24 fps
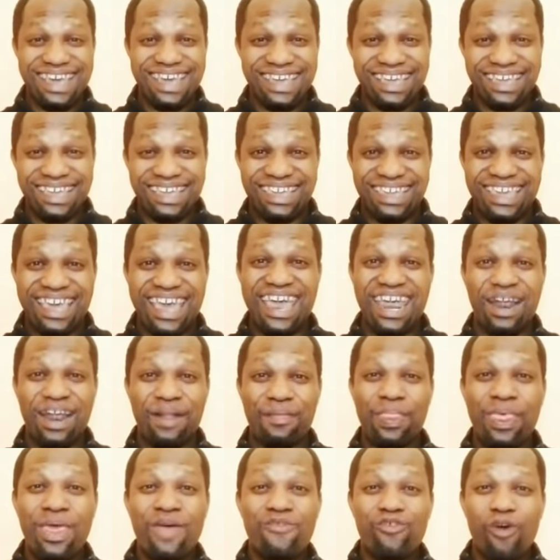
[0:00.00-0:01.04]

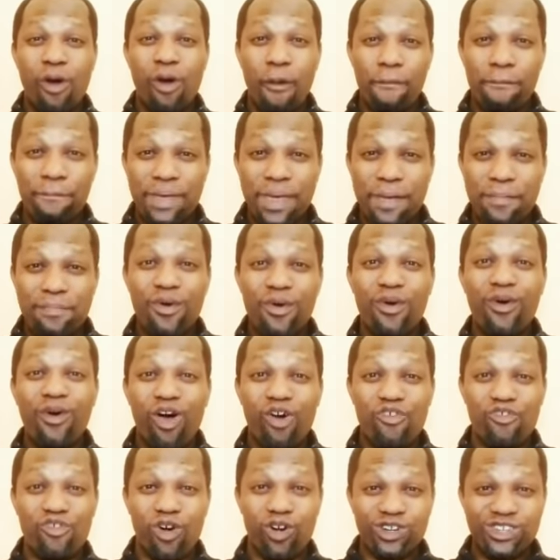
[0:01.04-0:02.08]
again for people
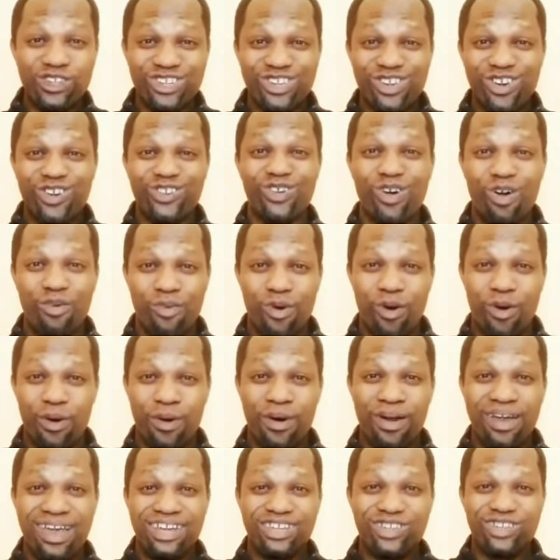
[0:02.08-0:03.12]
of
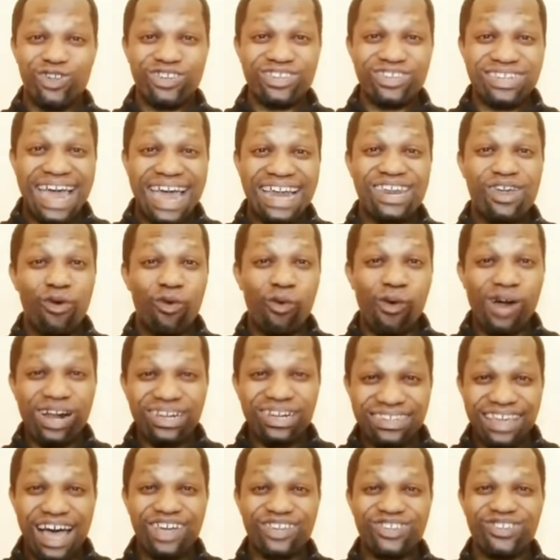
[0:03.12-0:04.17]
Autonomo. Just like the
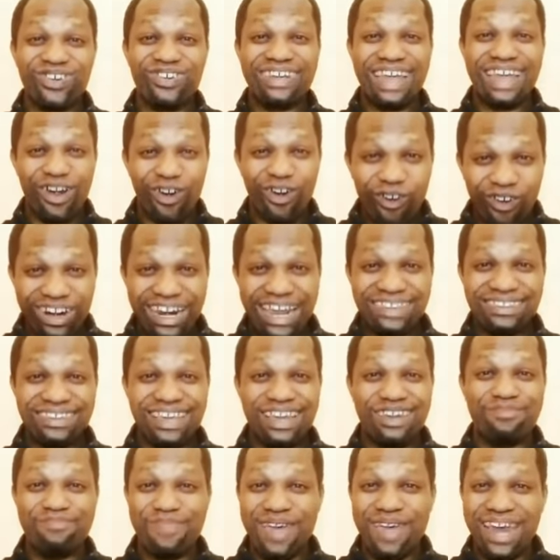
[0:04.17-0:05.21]
1,000 they
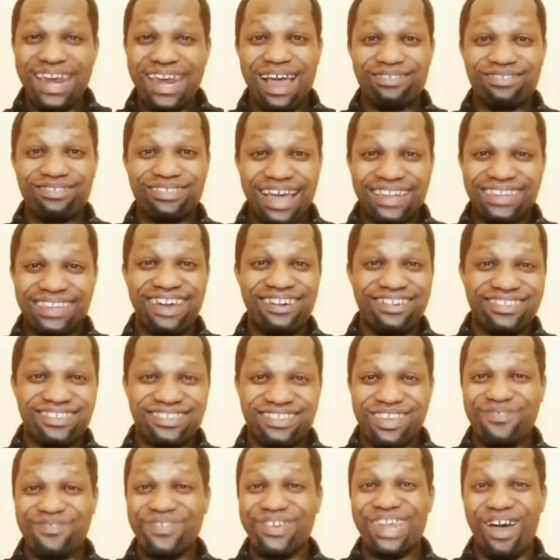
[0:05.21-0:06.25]
collected, many have started
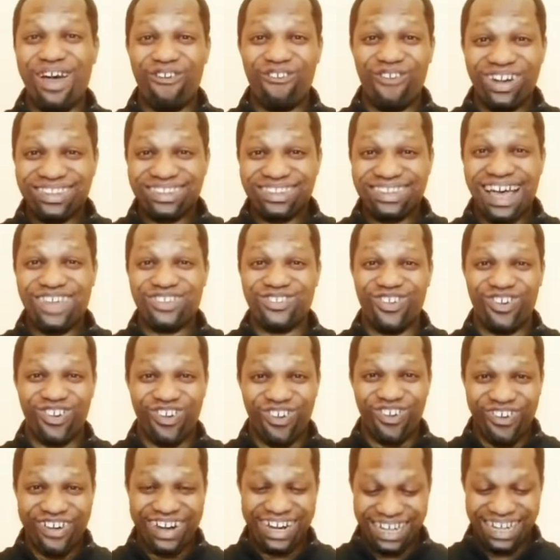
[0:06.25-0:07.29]
receiving their 1,000
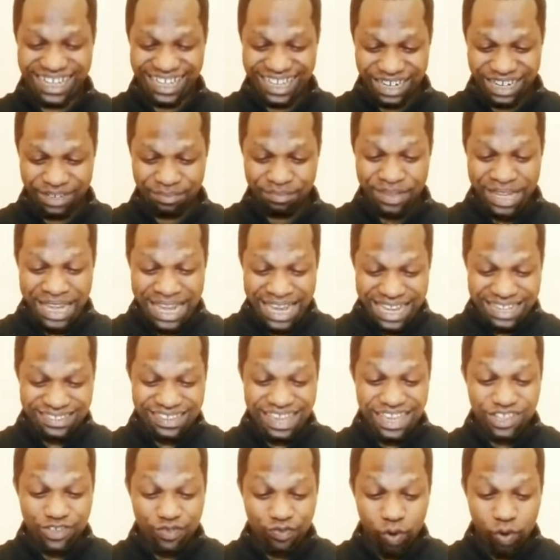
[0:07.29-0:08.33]
currently. It
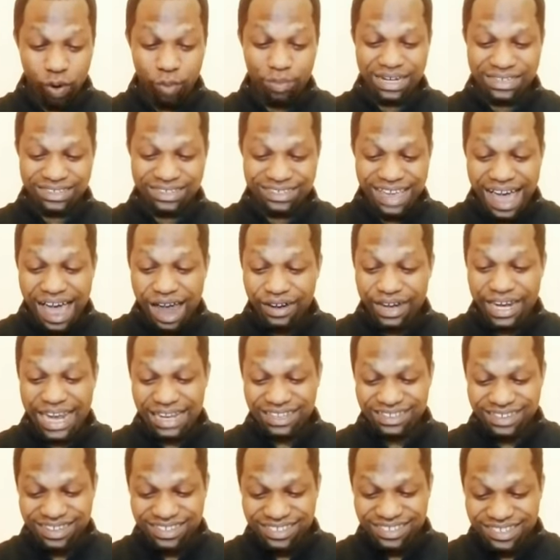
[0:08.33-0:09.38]
says from the
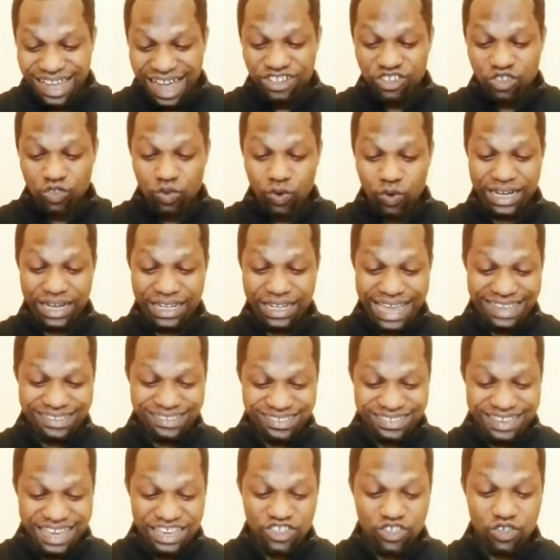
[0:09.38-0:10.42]
tariff discount to the
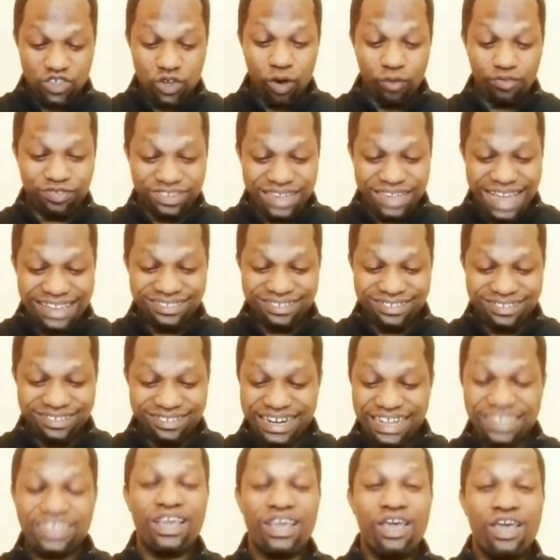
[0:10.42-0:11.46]
extension of tax
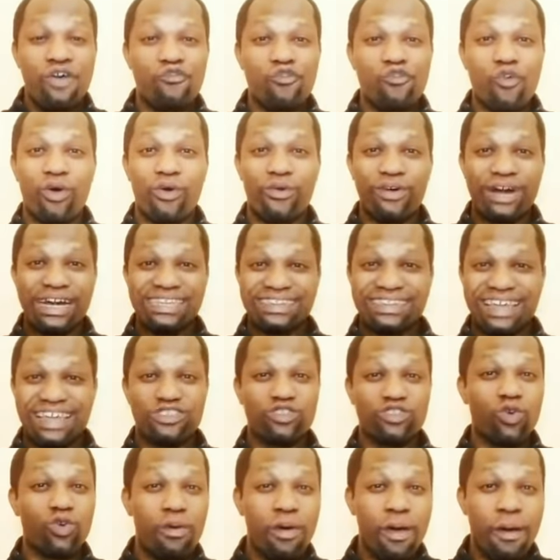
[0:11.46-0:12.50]
credit for
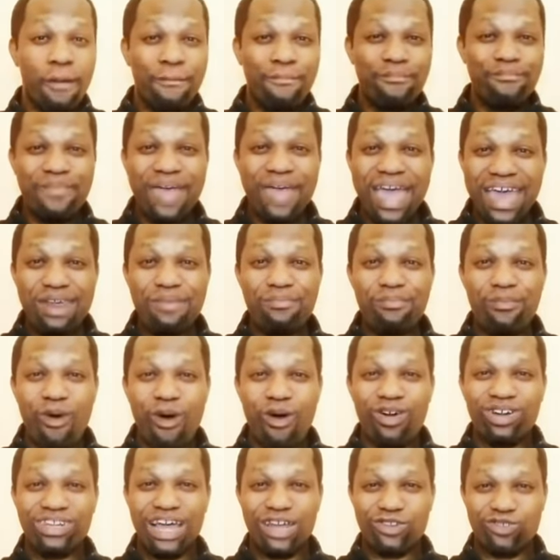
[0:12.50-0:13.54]
renters. So many
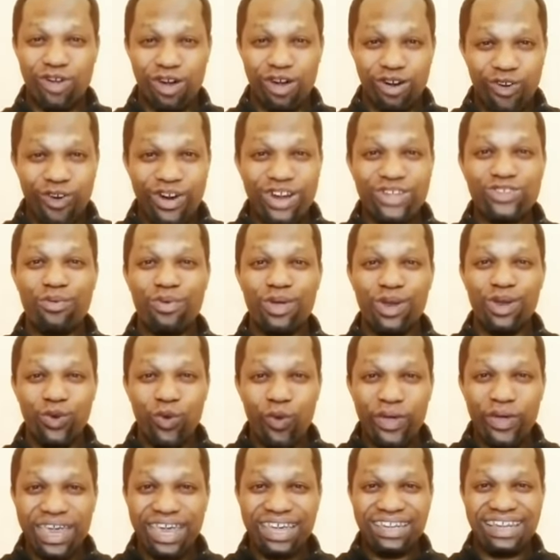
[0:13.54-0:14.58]
more that we're going to be
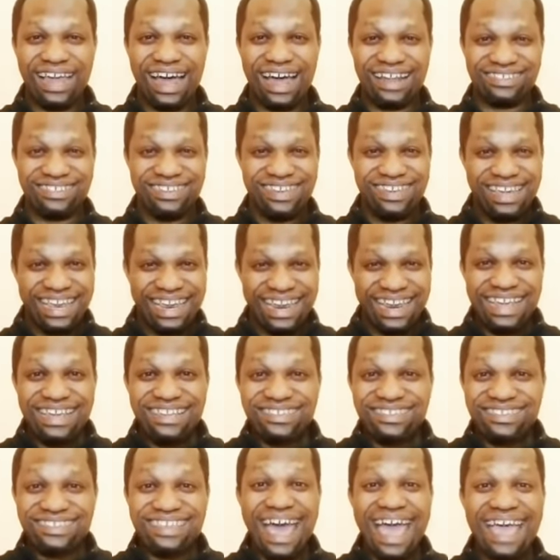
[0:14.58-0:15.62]
looking at
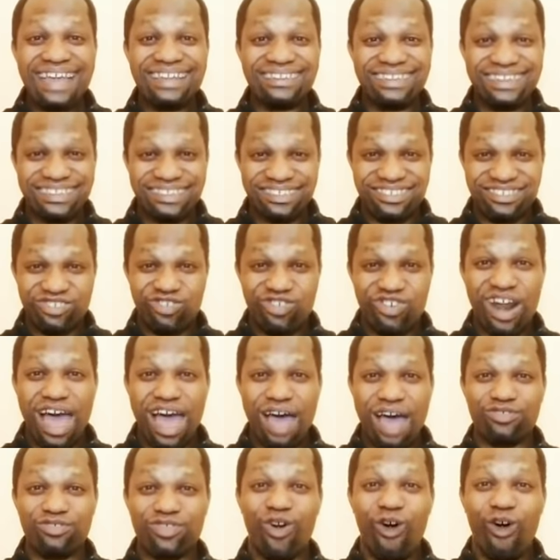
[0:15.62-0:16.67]
inside this
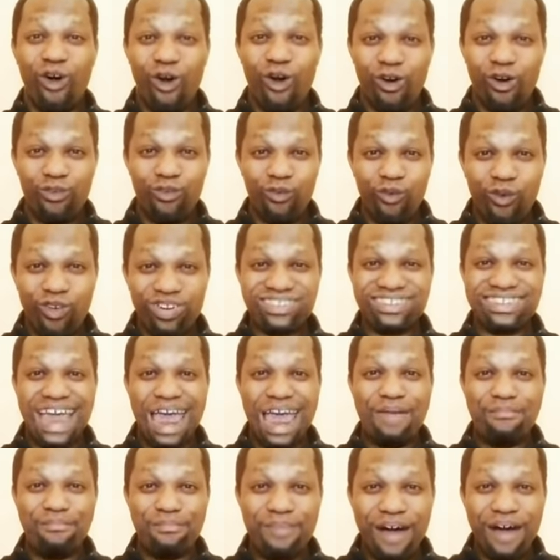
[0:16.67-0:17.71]
draft or what they
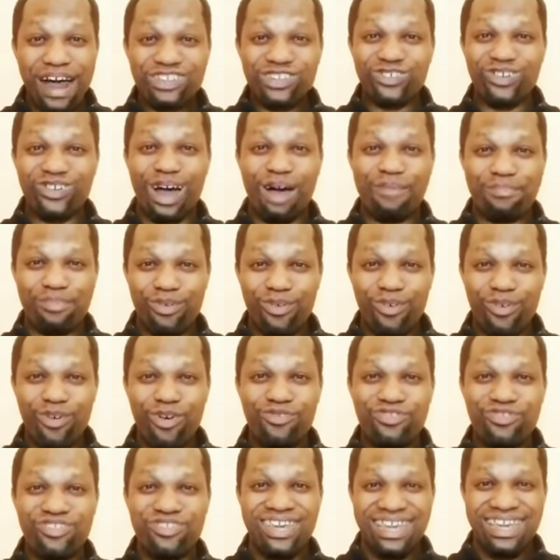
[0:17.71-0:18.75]
are about to
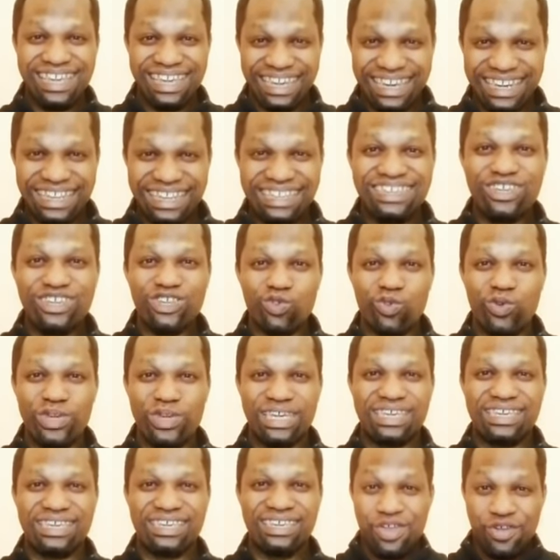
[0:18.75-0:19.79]
approve in this
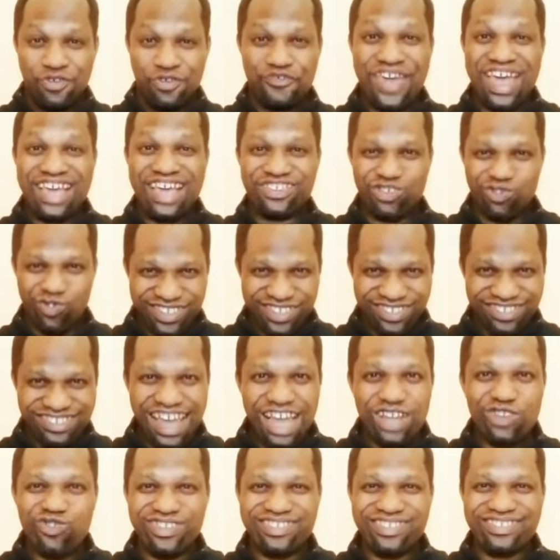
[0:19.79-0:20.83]
week. First, we
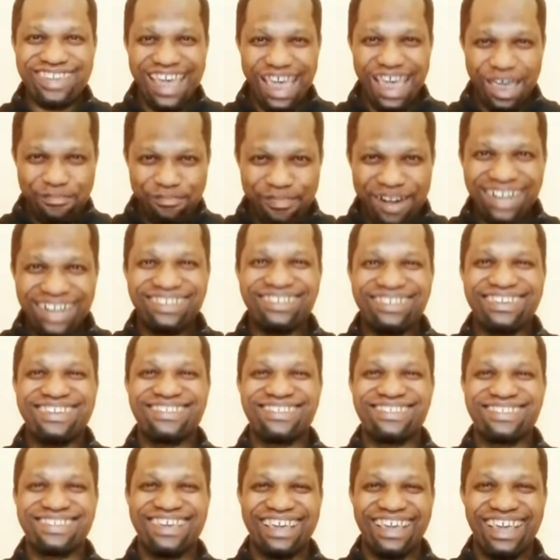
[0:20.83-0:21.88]
start with
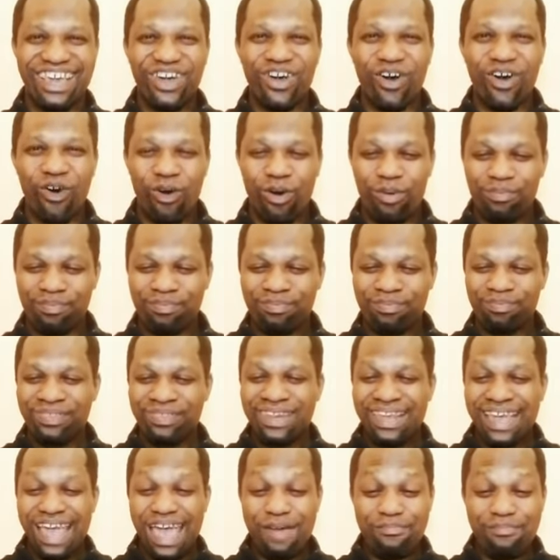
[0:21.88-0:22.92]
emergency income.
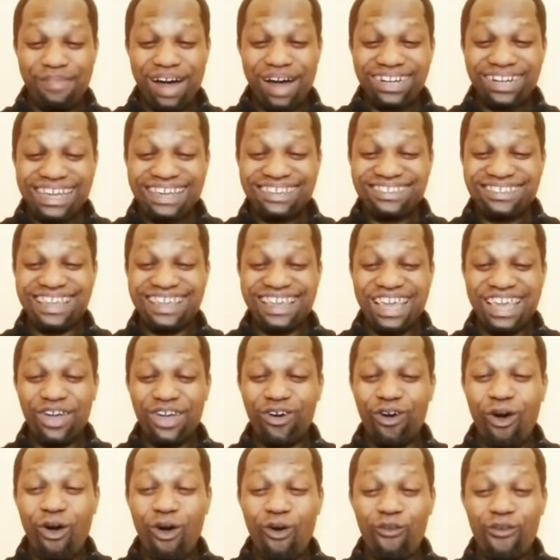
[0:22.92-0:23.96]
Emergency
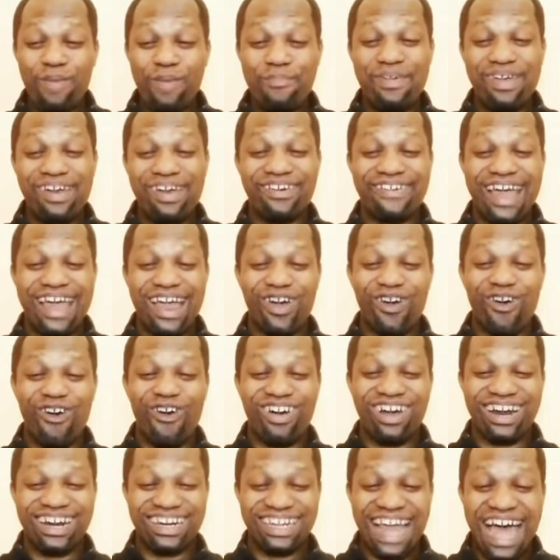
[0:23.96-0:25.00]
income will be
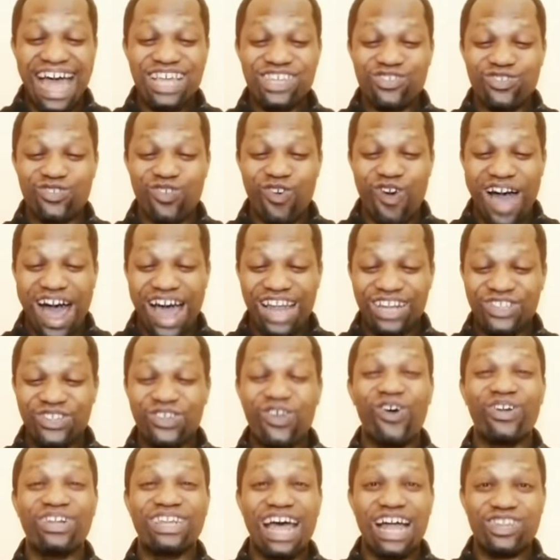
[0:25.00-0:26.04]
recognized for
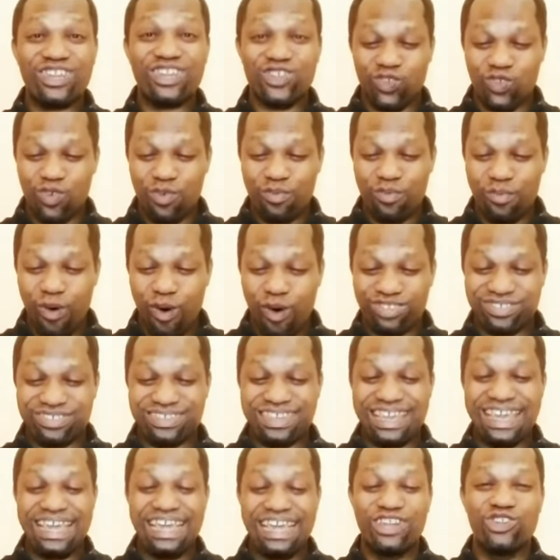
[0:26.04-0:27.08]
another 2
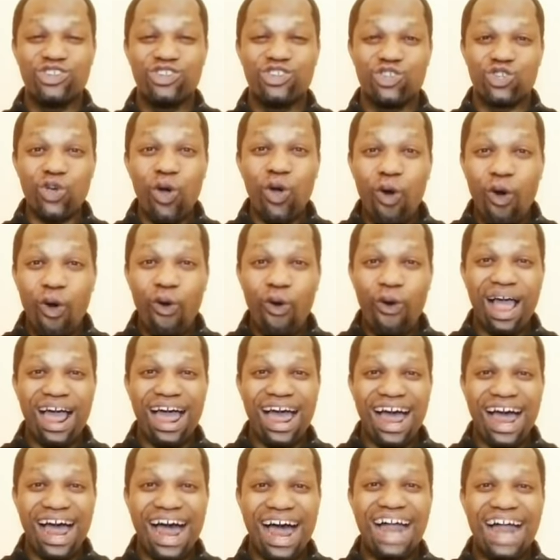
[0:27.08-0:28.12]
months in June
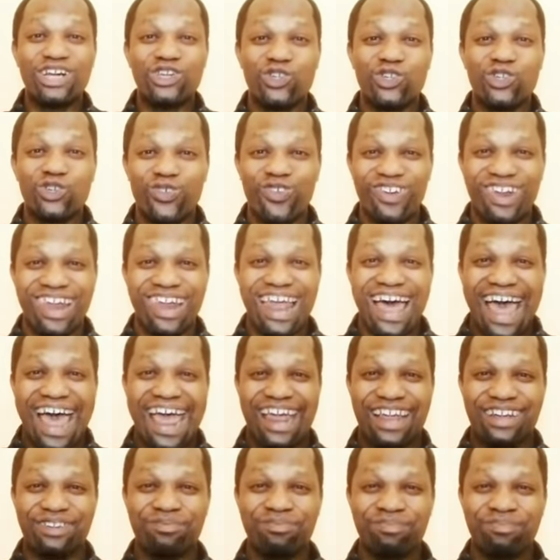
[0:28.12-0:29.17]
and
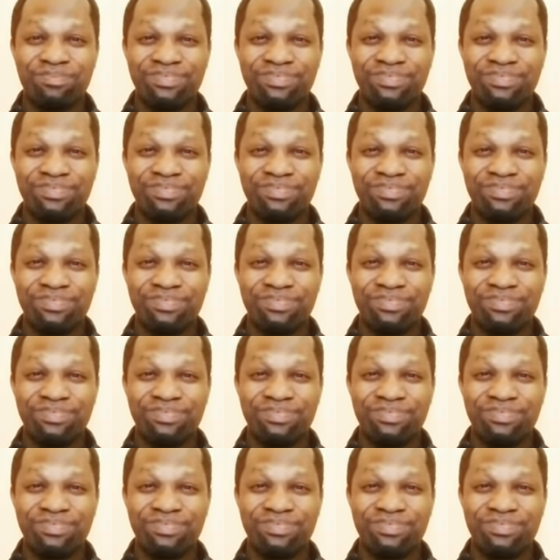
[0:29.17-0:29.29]
July.